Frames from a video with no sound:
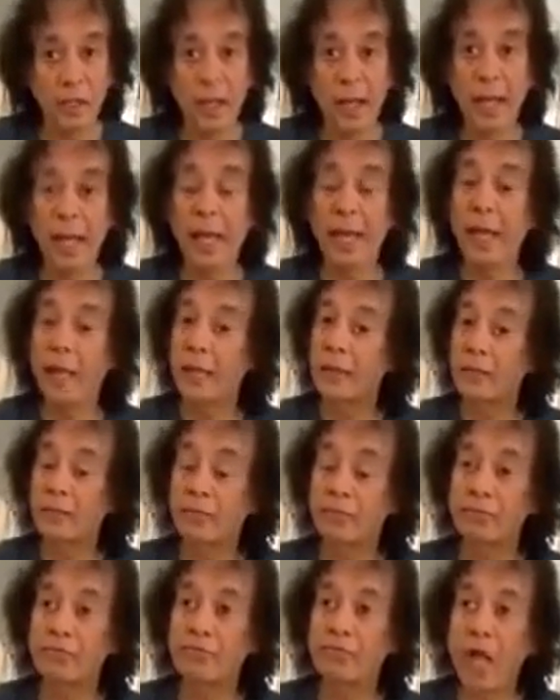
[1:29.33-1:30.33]

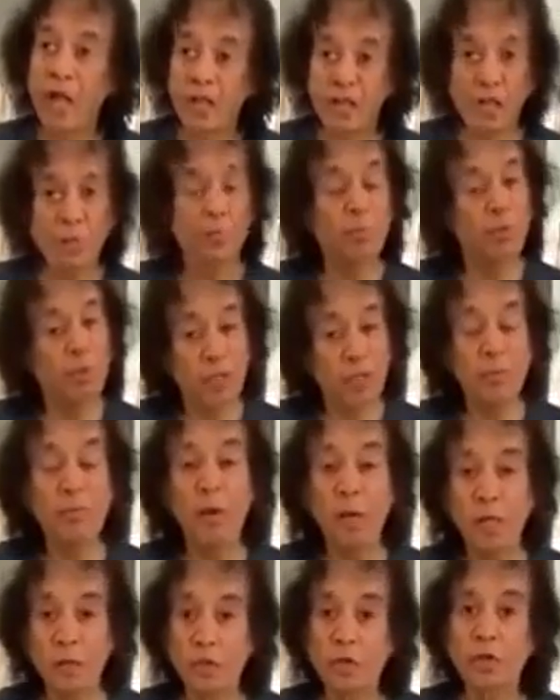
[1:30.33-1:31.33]
and that's pretty
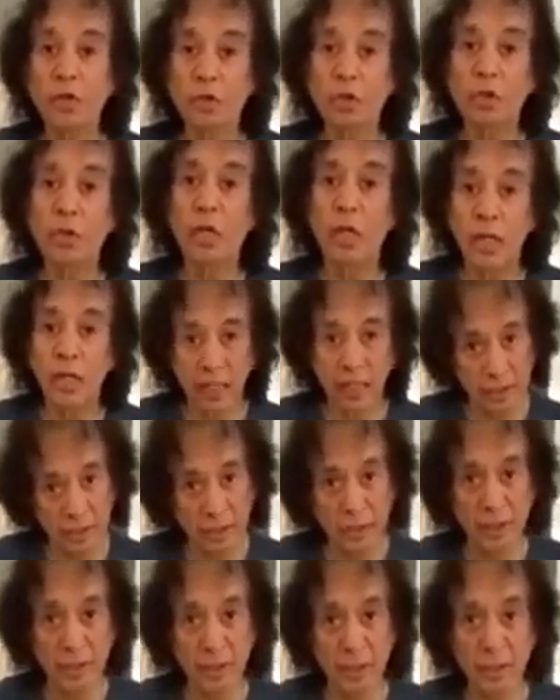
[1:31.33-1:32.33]
much
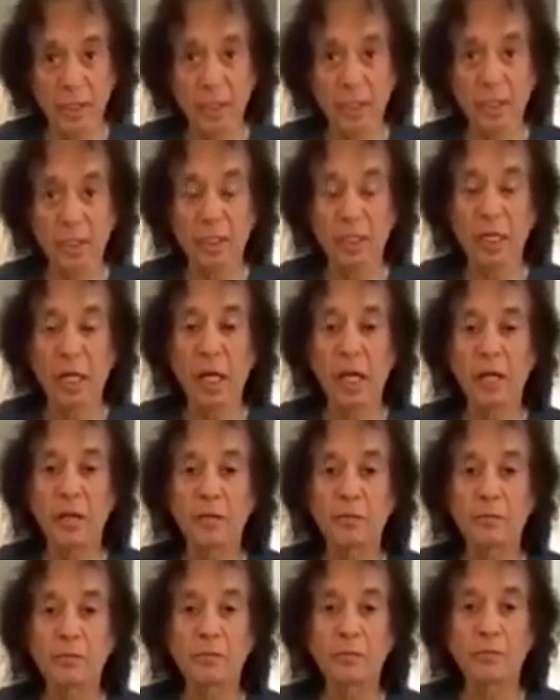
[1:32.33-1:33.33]
it.
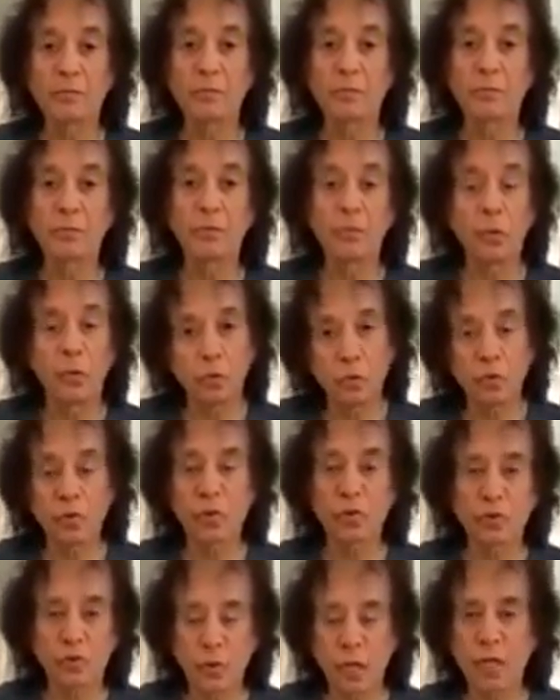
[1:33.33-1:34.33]
Now
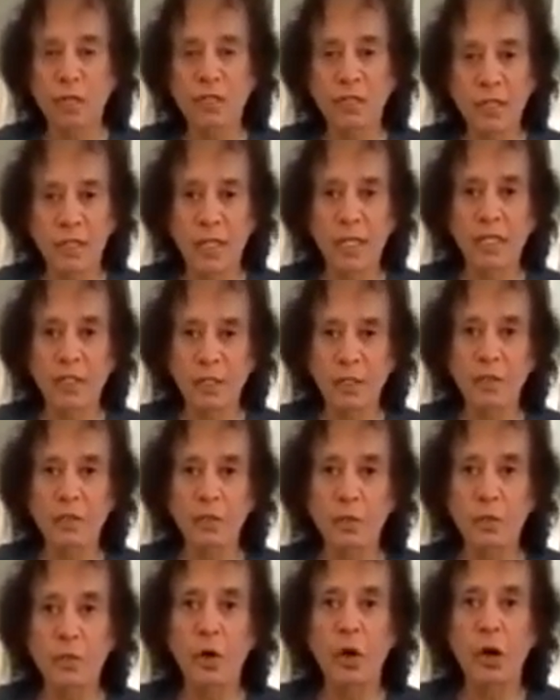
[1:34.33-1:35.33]
those translate
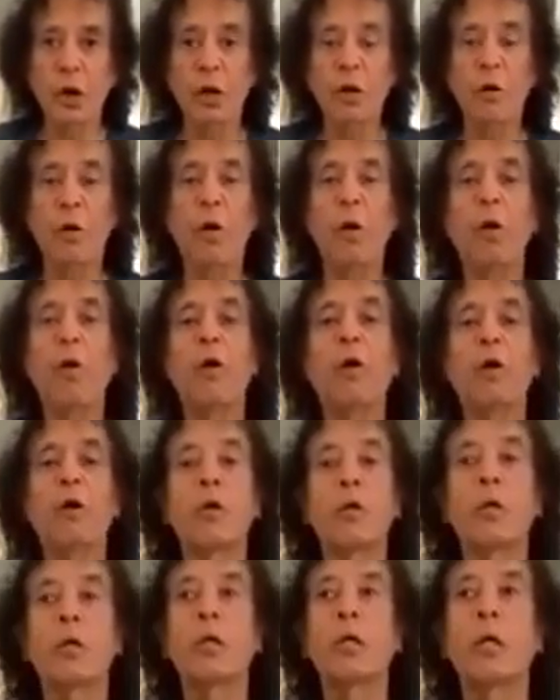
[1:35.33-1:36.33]
into
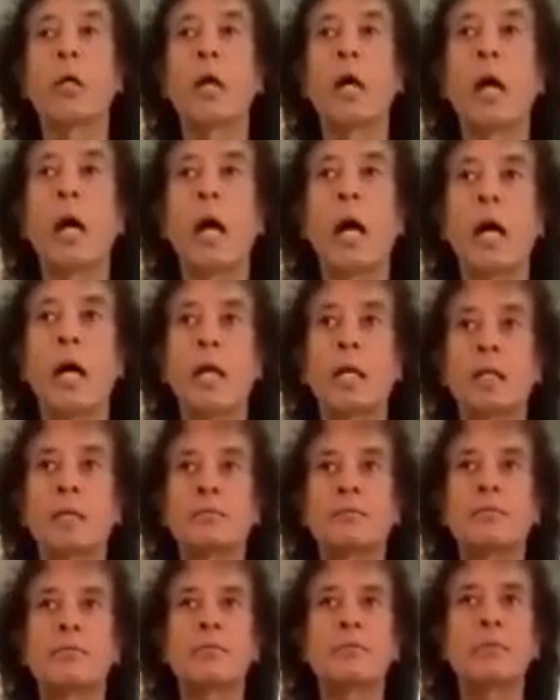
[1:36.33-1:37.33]
are
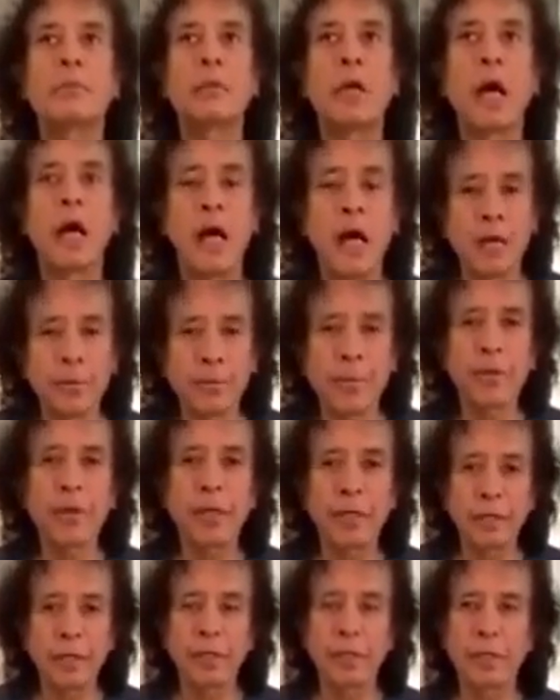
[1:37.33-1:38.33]

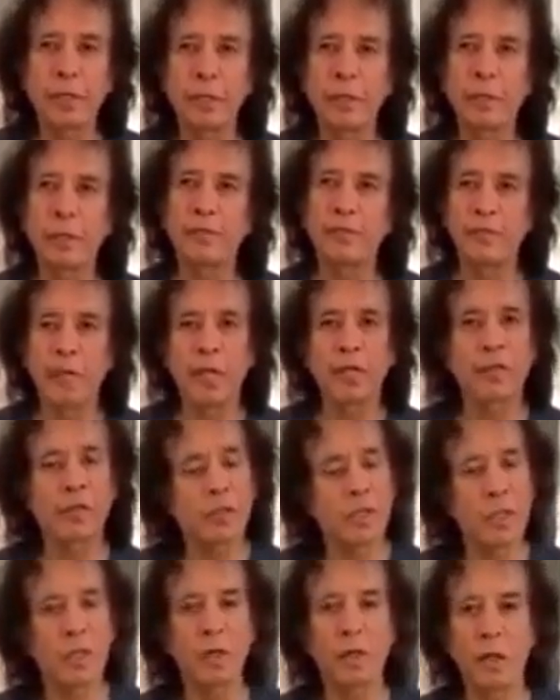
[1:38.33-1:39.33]
hybrided, if that's
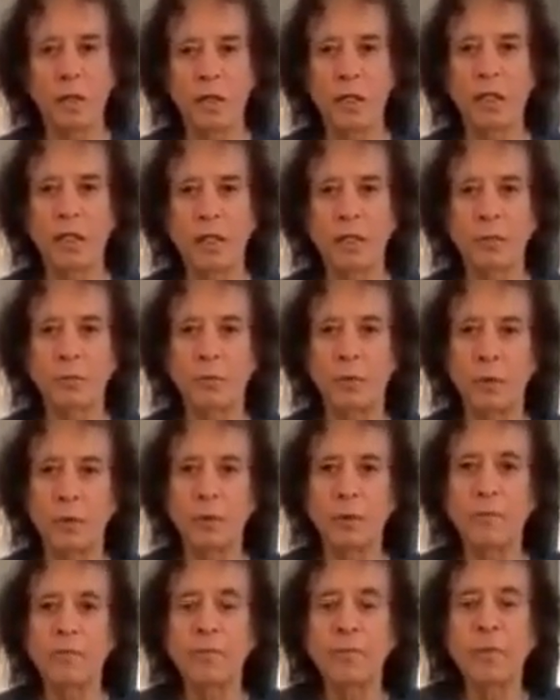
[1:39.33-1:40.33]
the correct word,